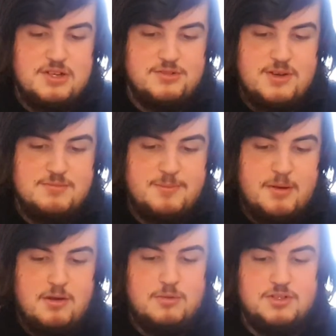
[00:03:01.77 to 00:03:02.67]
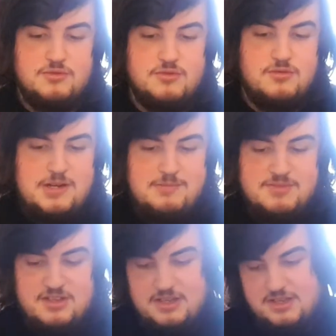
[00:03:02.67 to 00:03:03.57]
grams per 100
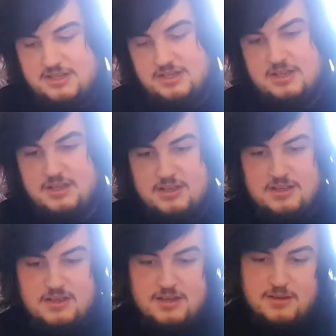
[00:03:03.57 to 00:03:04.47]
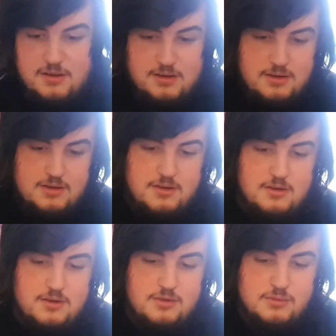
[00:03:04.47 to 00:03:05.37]
grams.
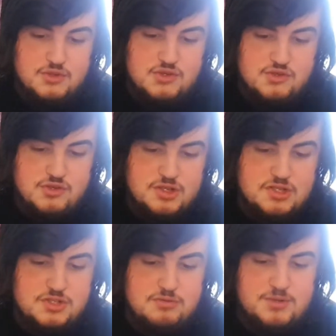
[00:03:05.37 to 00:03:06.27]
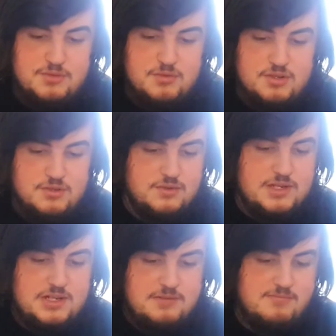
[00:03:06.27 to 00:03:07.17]
Which is sugar 2.1
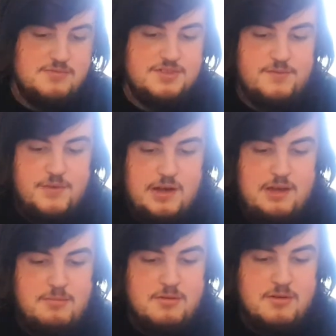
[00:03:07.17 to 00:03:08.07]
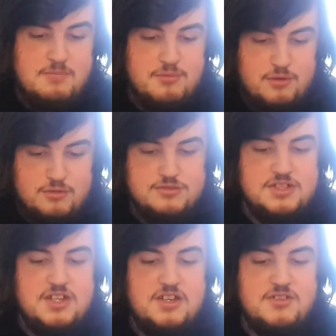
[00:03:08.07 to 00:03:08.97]
grams. Fiber,
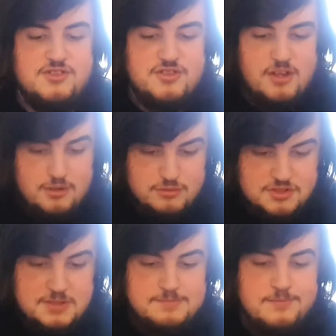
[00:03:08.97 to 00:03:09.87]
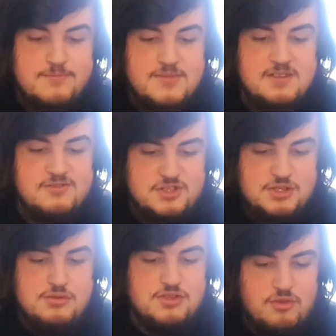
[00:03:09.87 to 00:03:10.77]
protein, salt
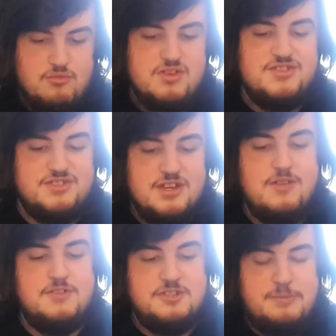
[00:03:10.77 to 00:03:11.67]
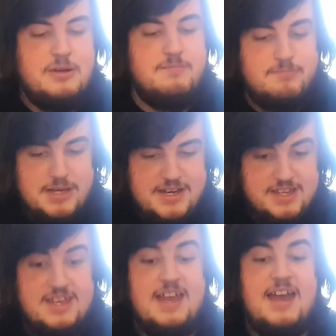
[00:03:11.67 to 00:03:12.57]
2 to 3 servings per bag,
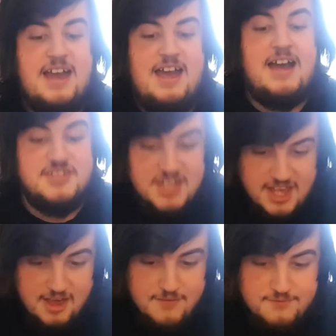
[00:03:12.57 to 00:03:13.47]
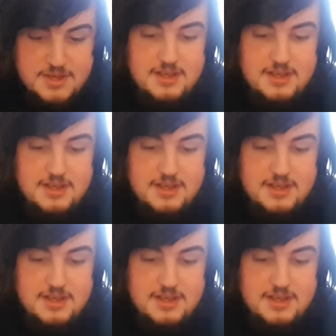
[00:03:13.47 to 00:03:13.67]
as if.